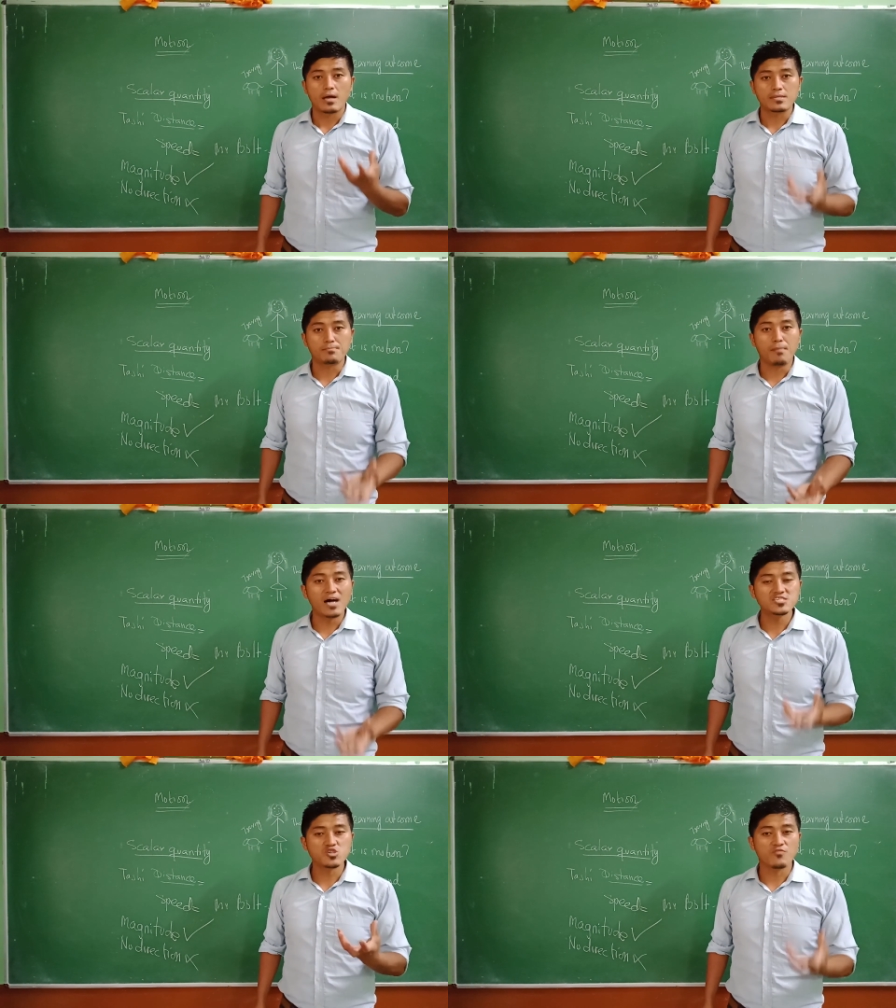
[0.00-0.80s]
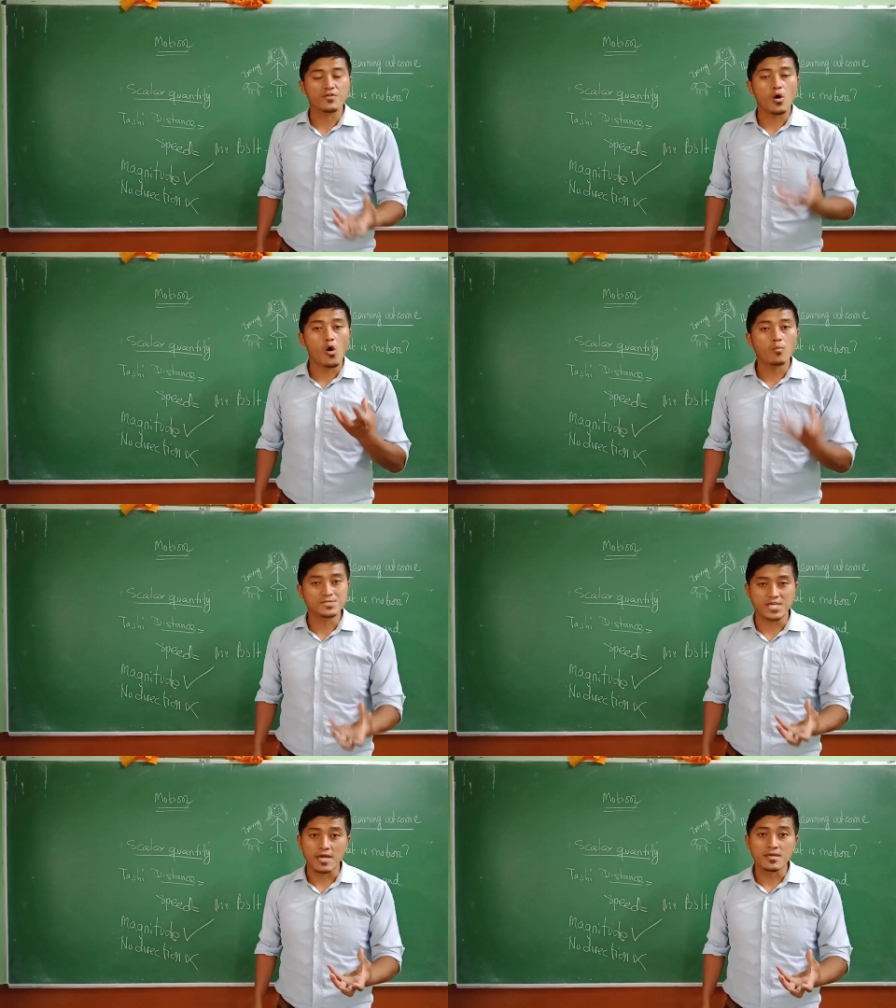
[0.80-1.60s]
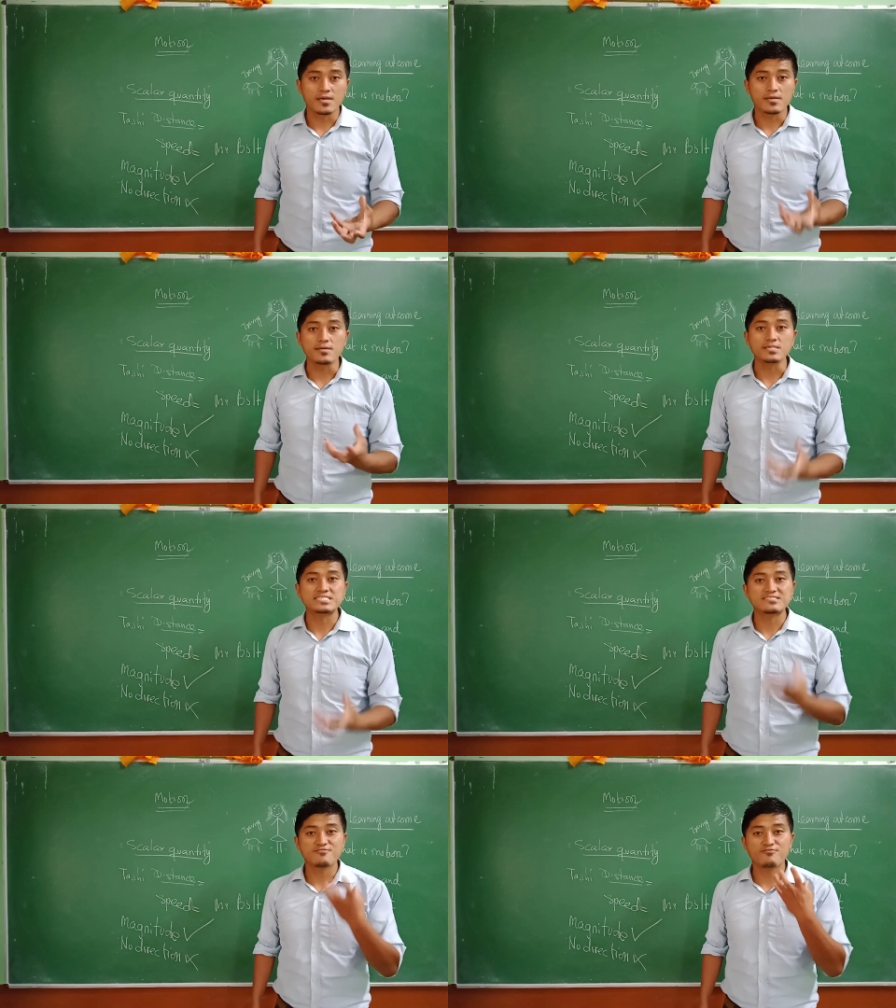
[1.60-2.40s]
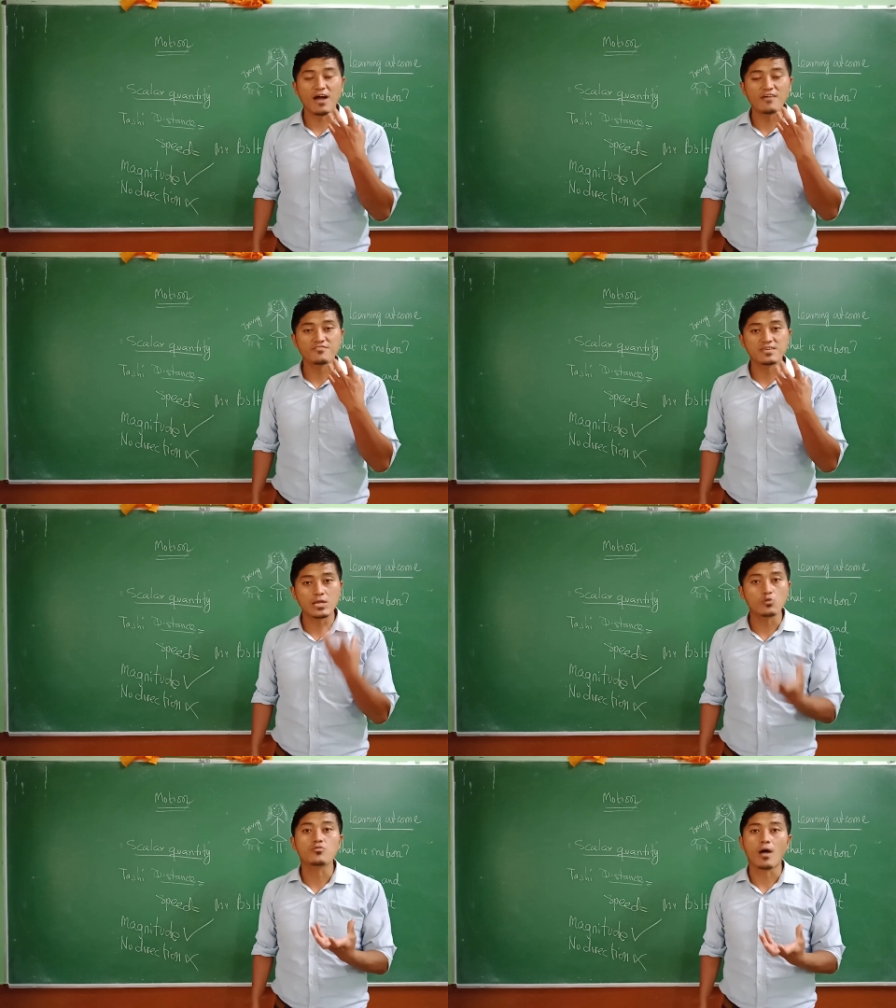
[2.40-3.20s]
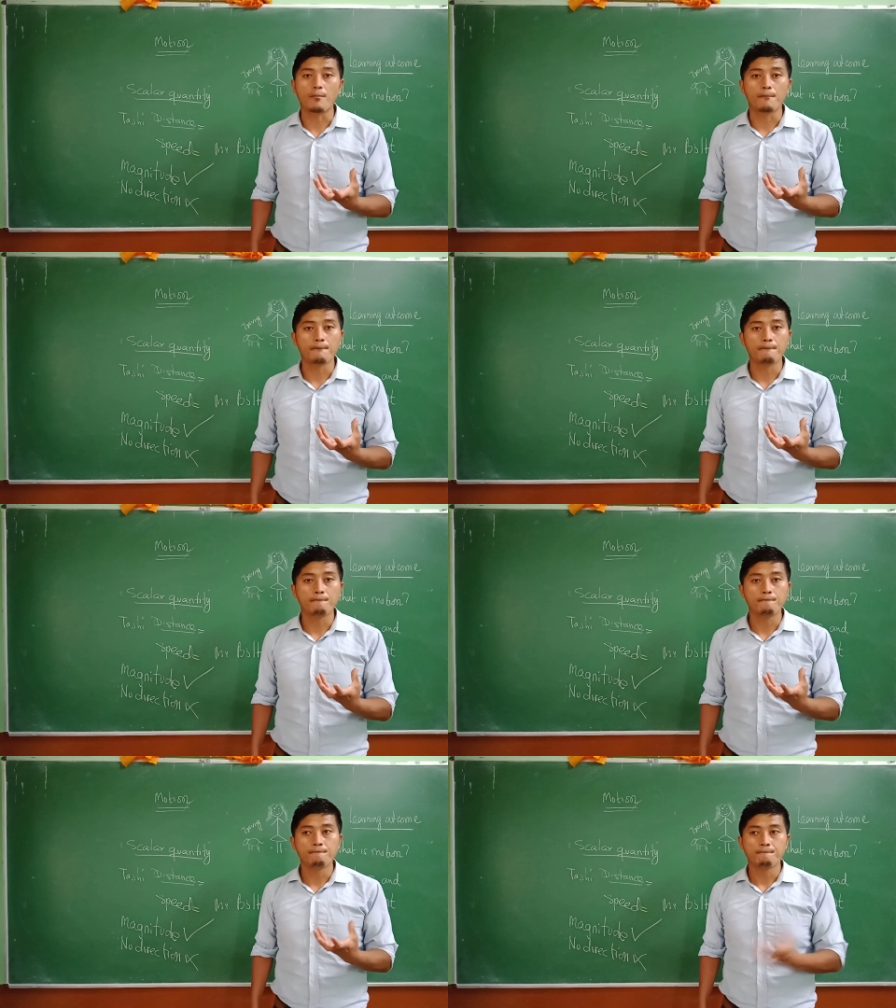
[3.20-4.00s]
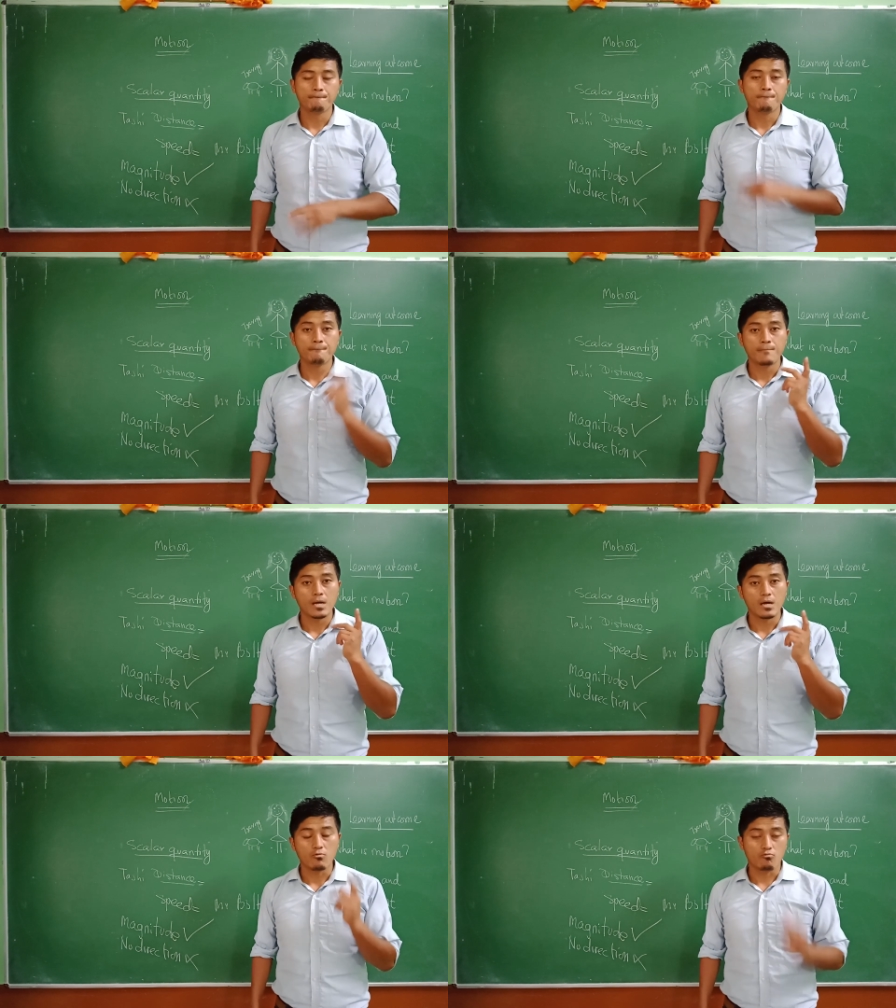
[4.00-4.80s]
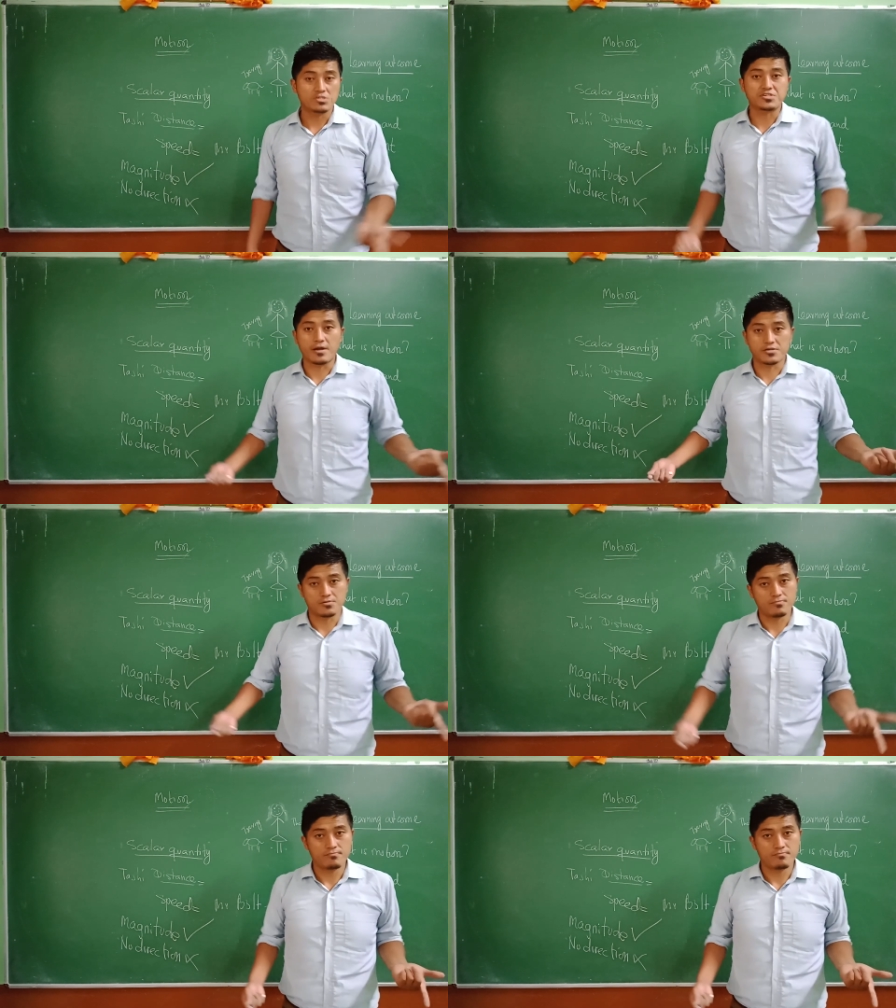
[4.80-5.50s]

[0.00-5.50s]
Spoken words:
The mass of an object is 5 kilogram. Which direction?